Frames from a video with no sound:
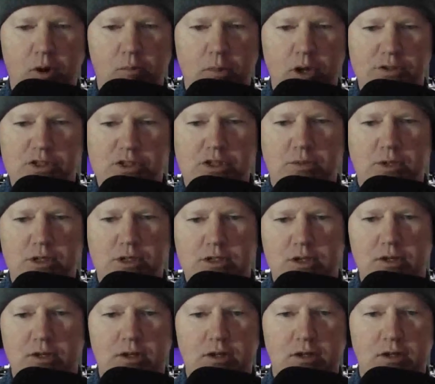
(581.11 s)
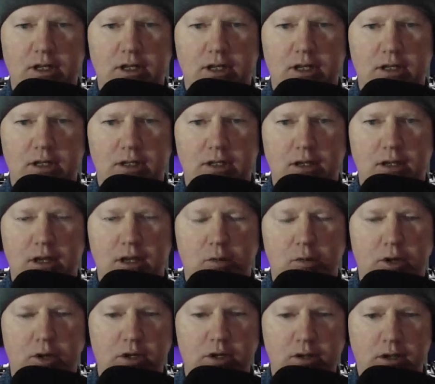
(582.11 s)
most of your material in
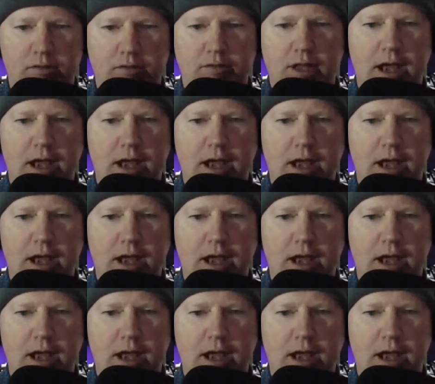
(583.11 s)
where you live